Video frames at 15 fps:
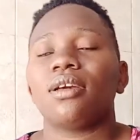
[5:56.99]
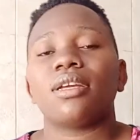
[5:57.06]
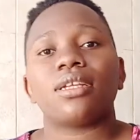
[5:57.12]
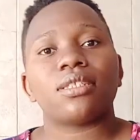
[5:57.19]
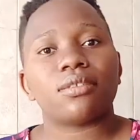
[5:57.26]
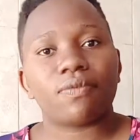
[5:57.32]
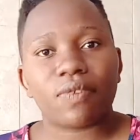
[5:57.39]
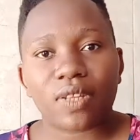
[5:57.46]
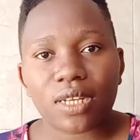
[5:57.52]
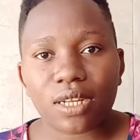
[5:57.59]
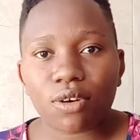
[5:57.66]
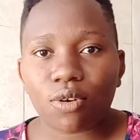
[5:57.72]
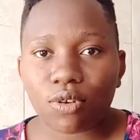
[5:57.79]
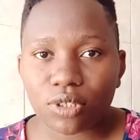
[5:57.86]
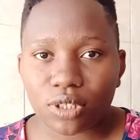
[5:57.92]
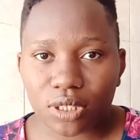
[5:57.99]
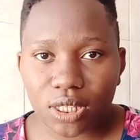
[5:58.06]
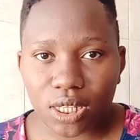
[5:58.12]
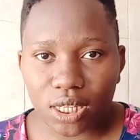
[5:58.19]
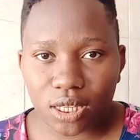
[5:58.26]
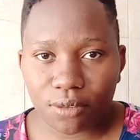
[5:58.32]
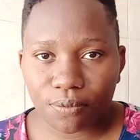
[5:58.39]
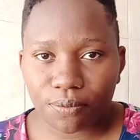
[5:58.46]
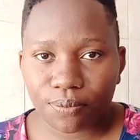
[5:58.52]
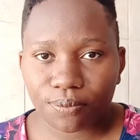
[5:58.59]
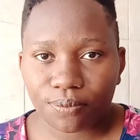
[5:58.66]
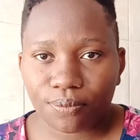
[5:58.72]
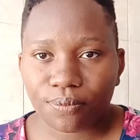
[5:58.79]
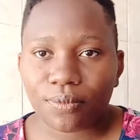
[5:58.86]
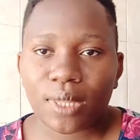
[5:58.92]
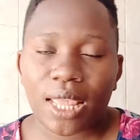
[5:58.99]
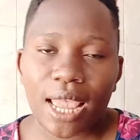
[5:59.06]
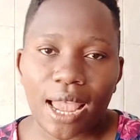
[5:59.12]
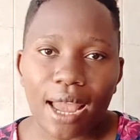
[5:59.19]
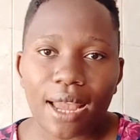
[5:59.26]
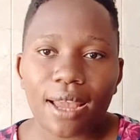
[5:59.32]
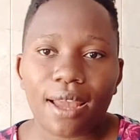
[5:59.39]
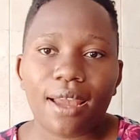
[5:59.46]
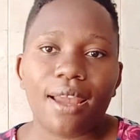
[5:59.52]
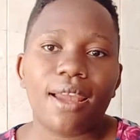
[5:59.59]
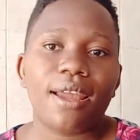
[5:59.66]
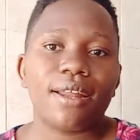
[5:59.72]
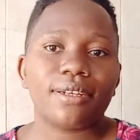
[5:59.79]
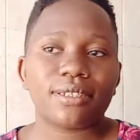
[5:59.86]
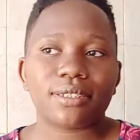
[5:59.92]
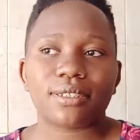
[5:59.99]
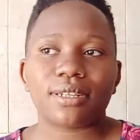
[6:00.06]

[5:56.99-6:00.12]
it's very costly. Yeah, and